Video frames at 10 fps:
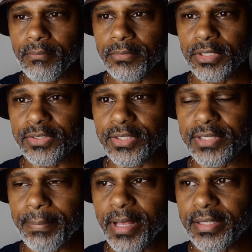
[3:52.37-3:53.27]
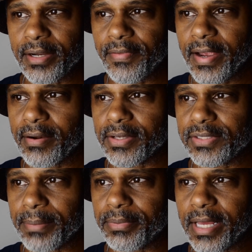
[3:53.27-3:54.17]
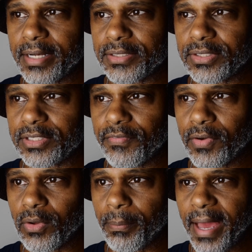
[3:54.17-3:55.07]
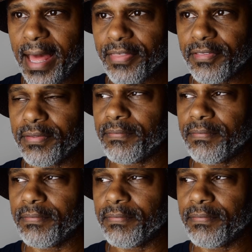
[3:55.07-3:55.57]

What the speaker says: Just accept that they're there, accept that it's a difficult path,